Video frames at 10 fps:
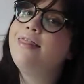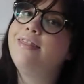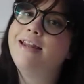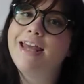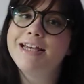
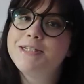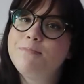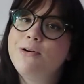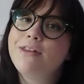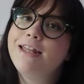the next
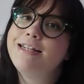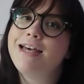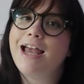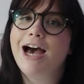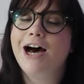book that
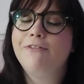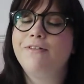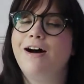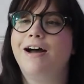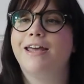I have,
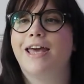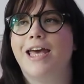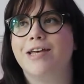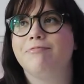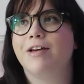I
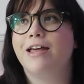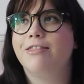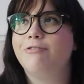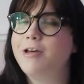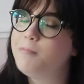gave
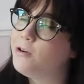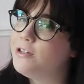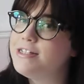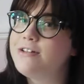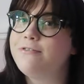
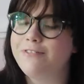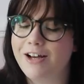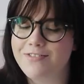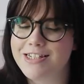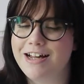
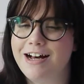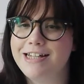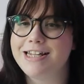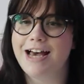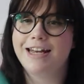3.5
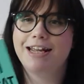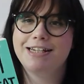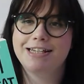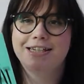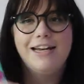stars, and
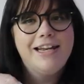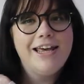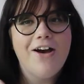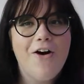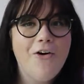it is
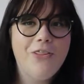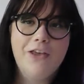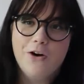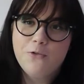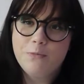Leah on
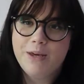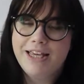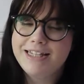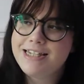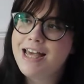the
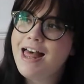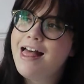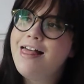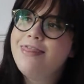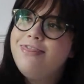Offbeat.
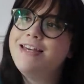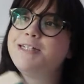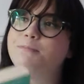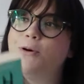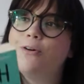
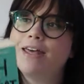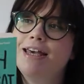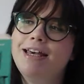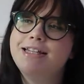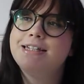This book
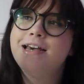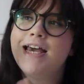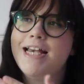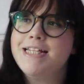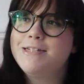is
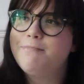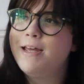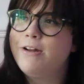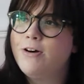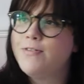a
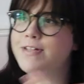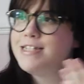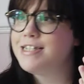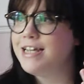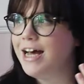spin-off
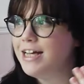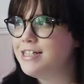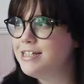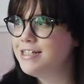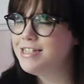
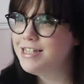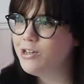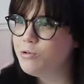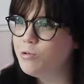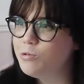slash
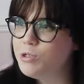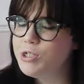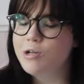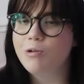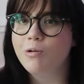sequel
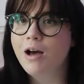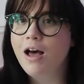to